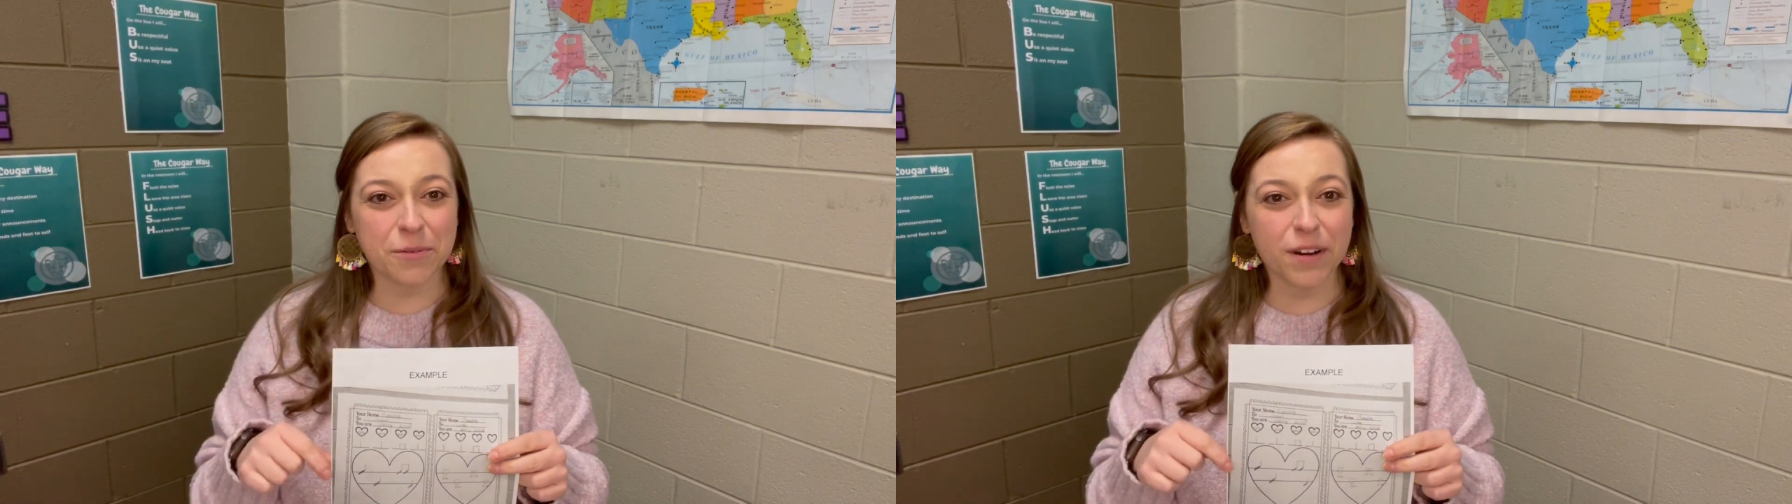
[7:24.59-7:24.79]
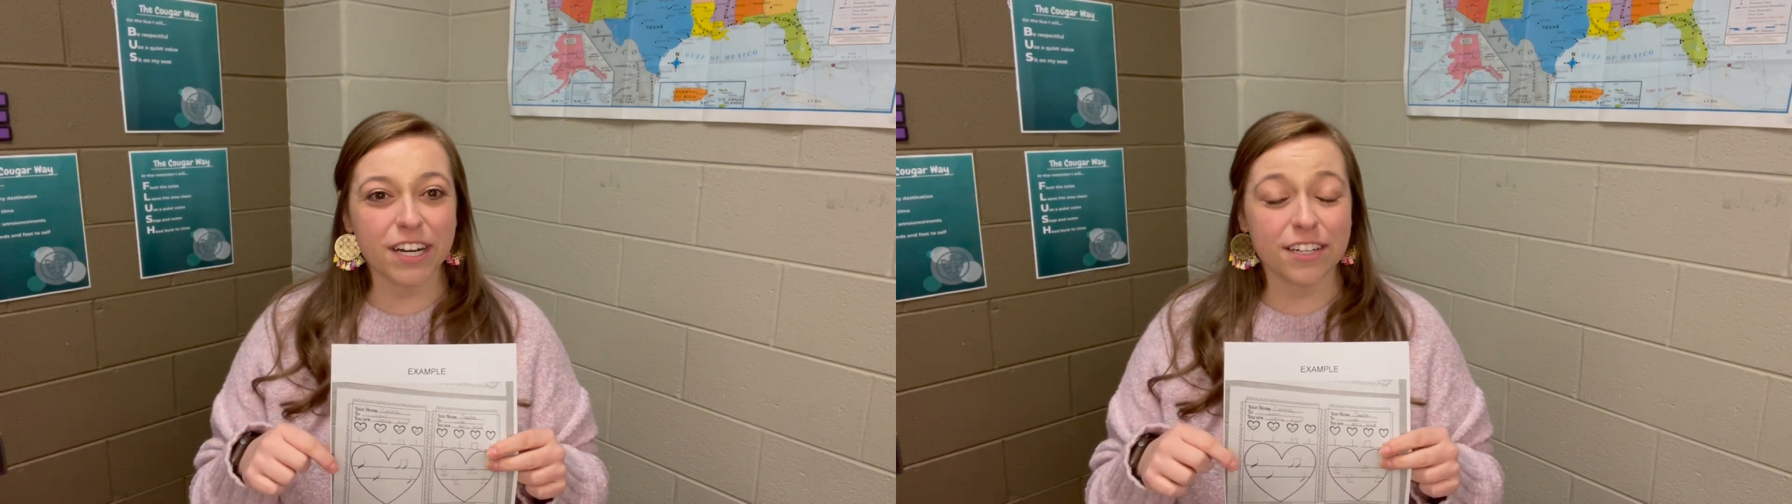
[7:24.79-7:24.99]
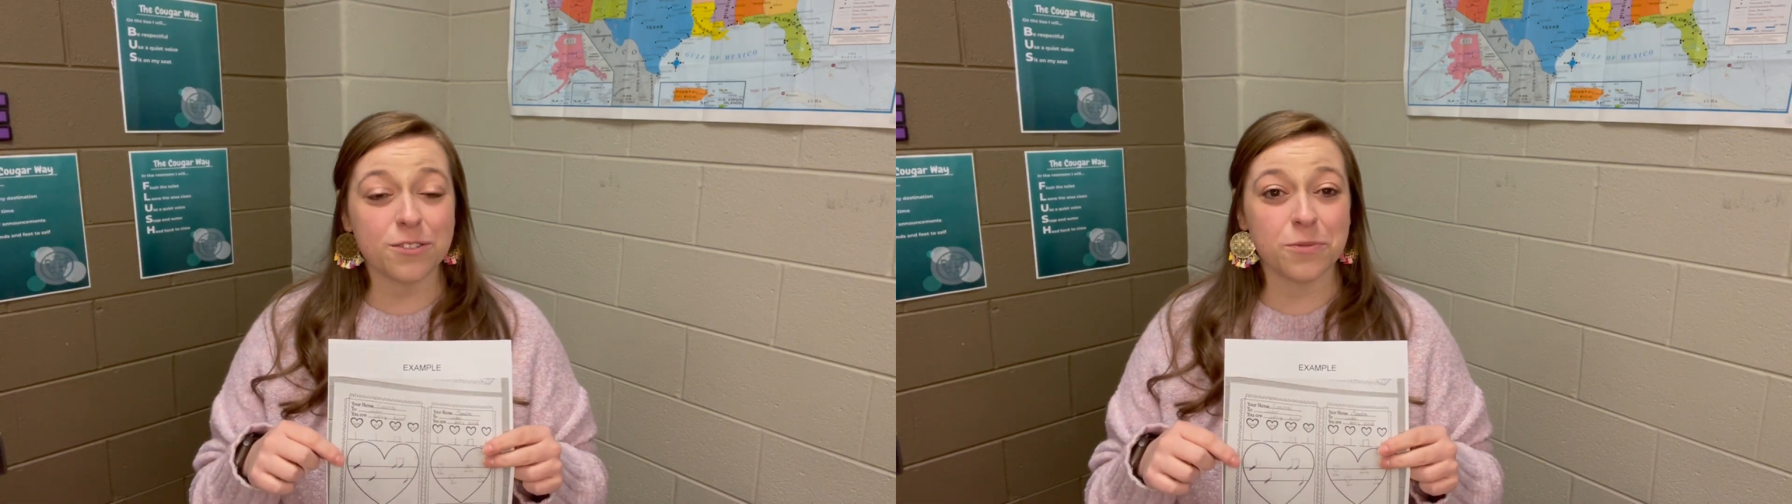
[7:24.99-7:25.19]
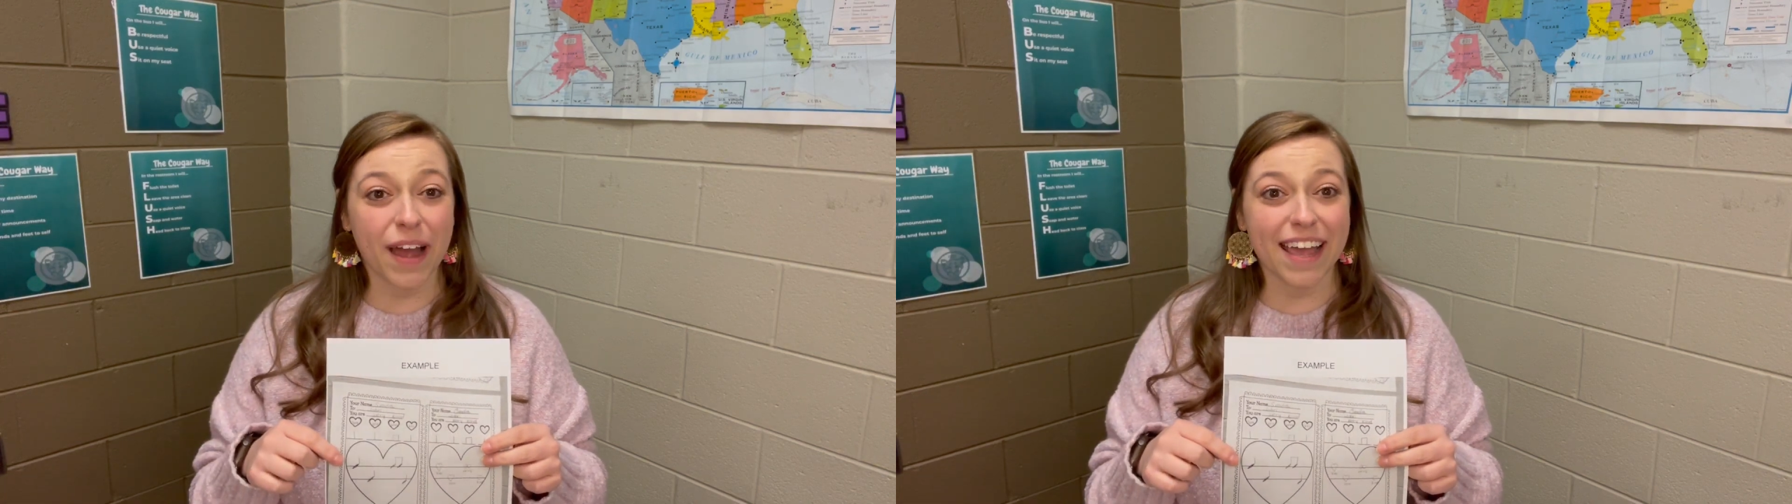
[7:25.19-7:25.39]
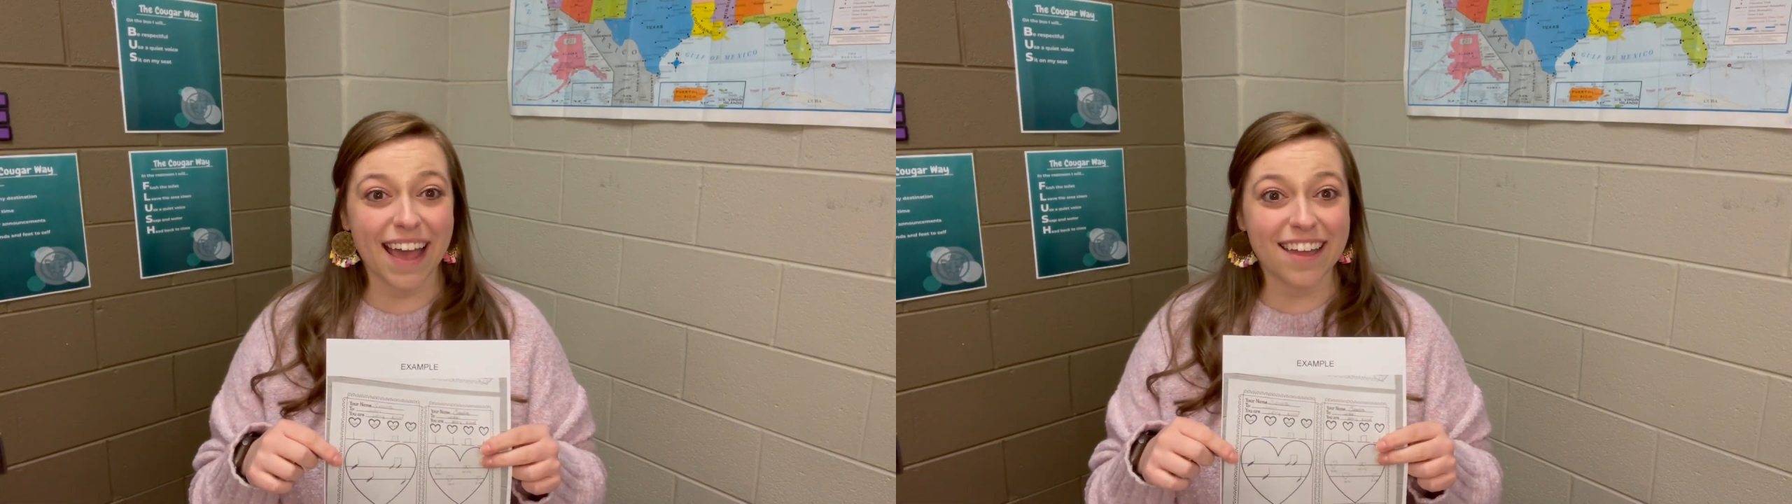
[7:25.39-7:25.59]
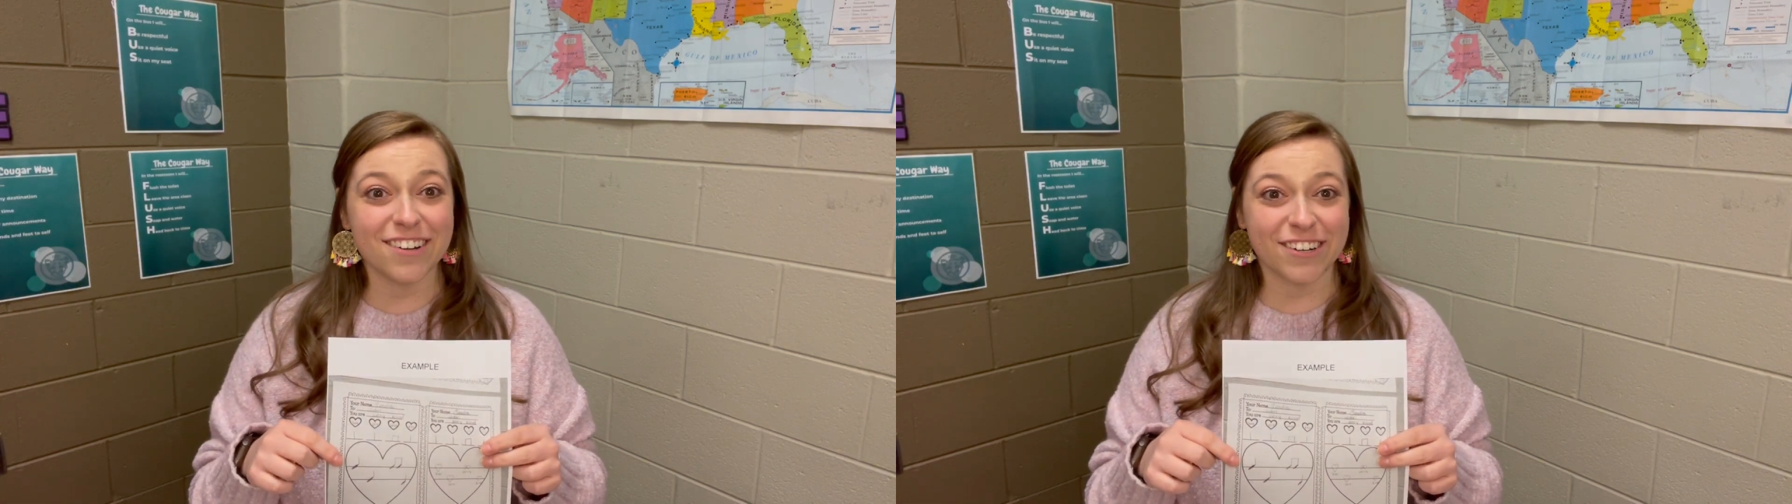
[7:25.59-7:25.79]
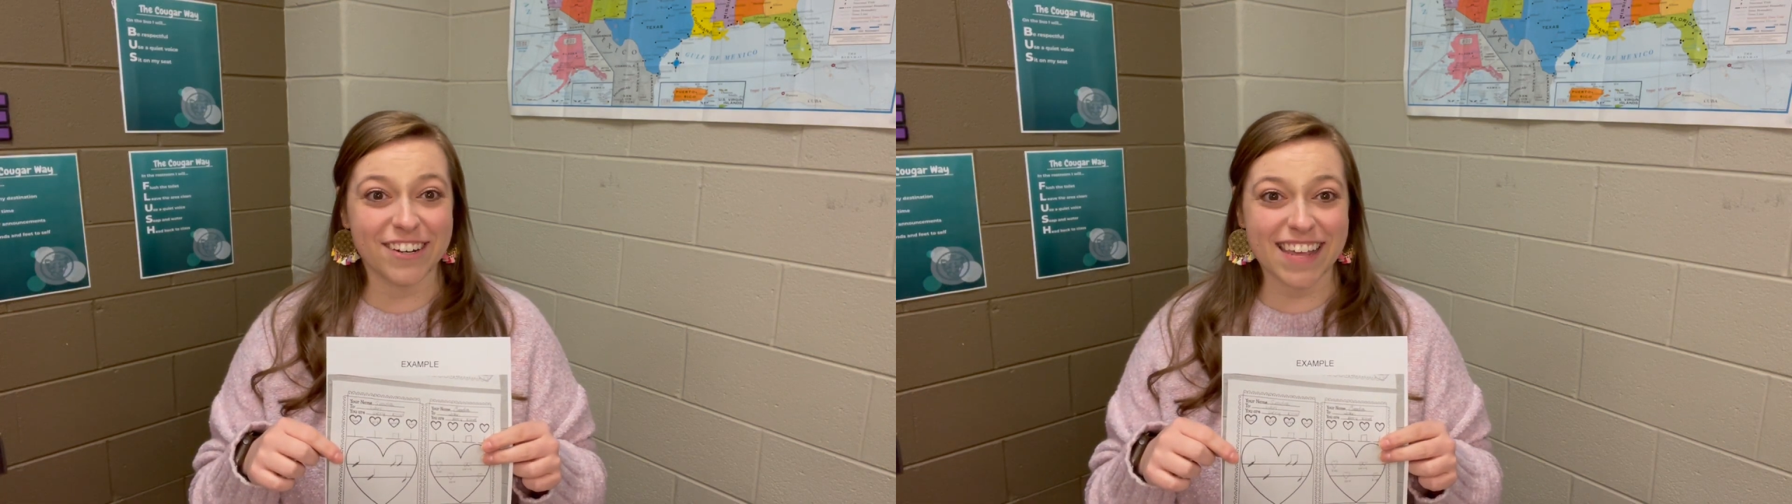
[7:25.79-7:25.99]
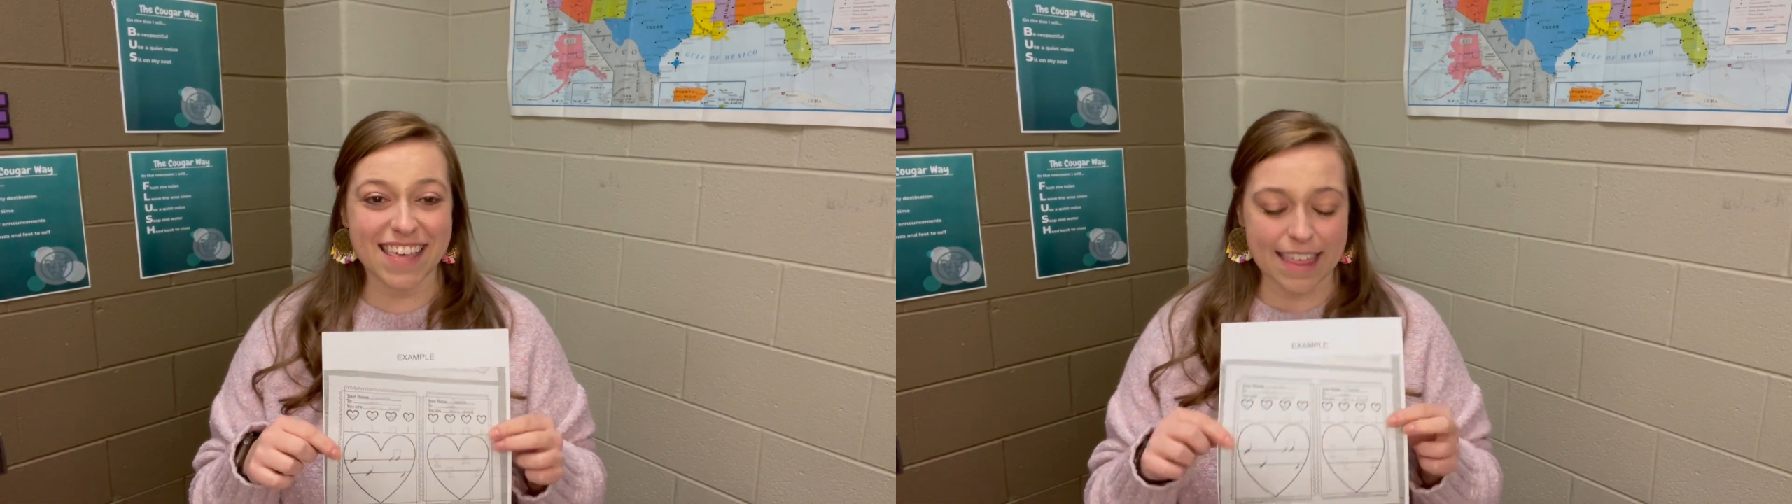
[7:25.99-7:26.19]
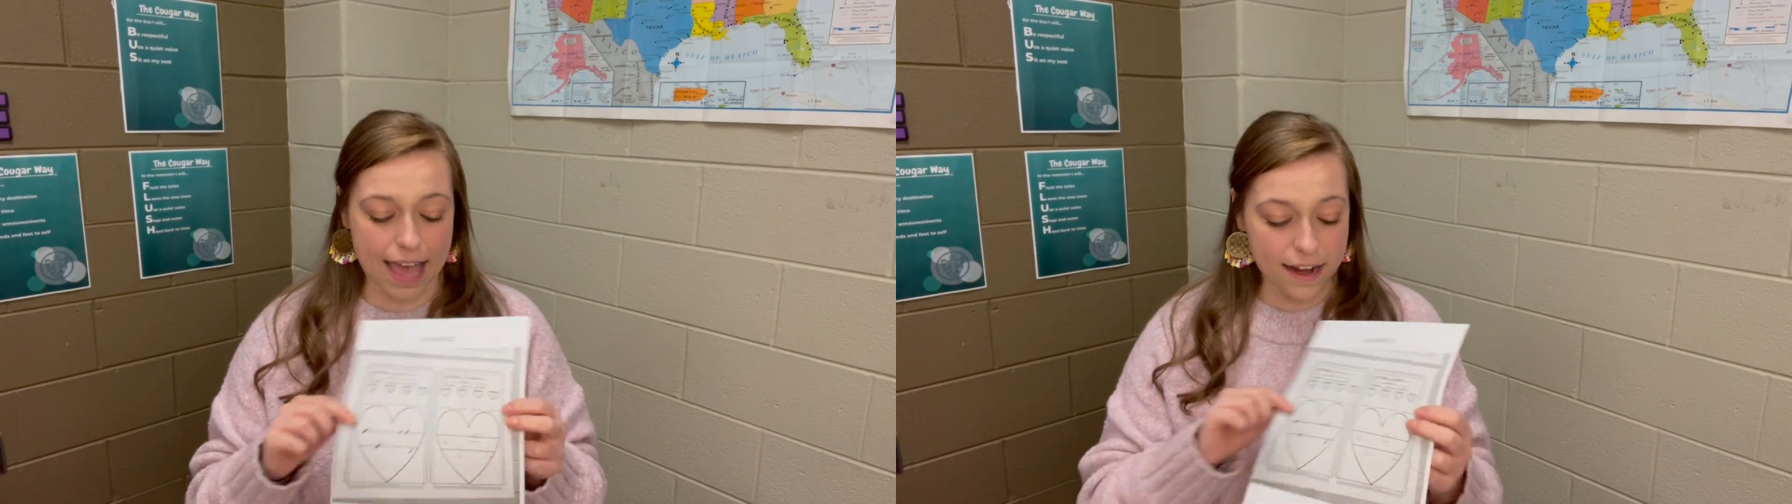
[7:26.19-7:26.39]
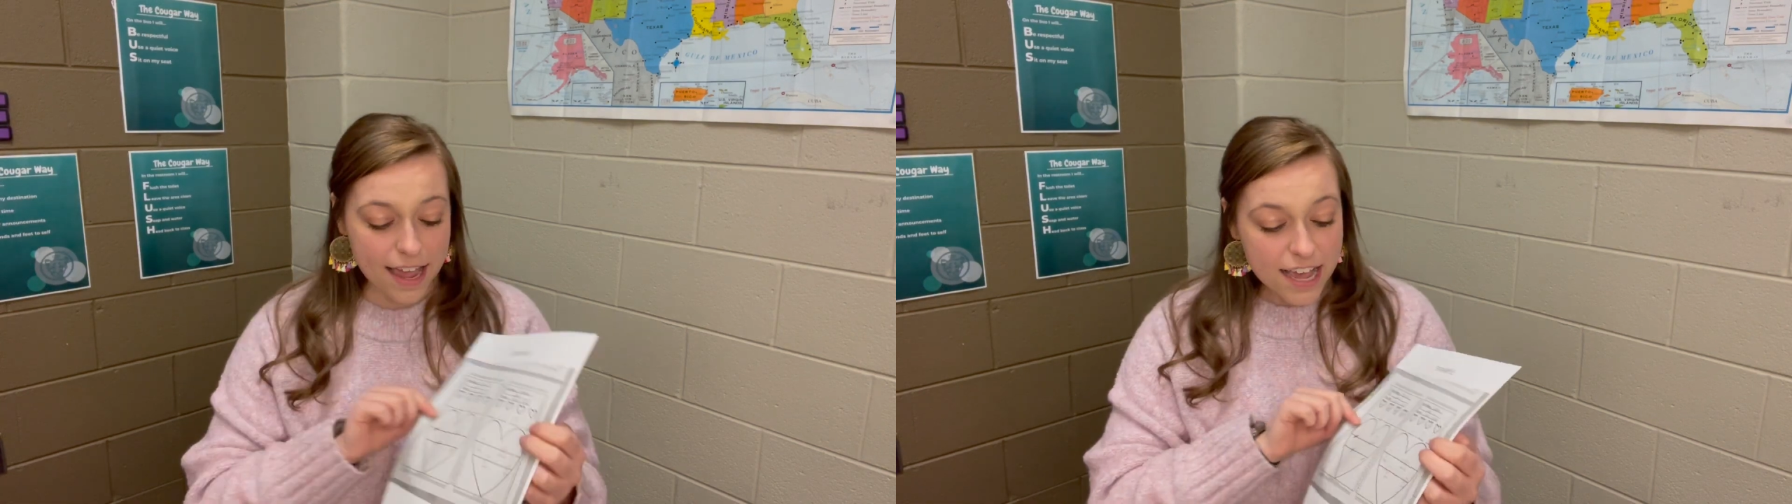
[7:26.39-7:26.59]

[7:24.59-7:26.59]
words right underneath it.